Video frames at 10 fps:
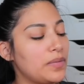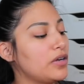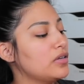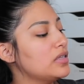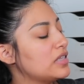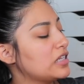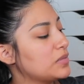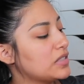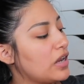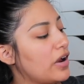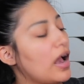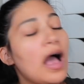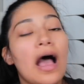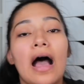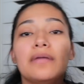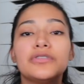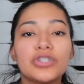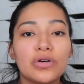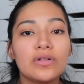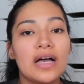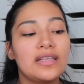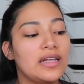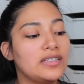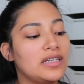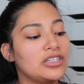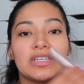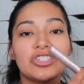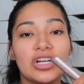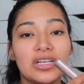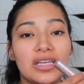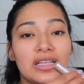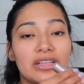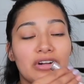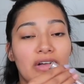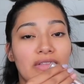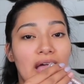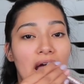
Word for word: Better Than Sex Mascara. I'm so glad that it's not the chunky glitter on the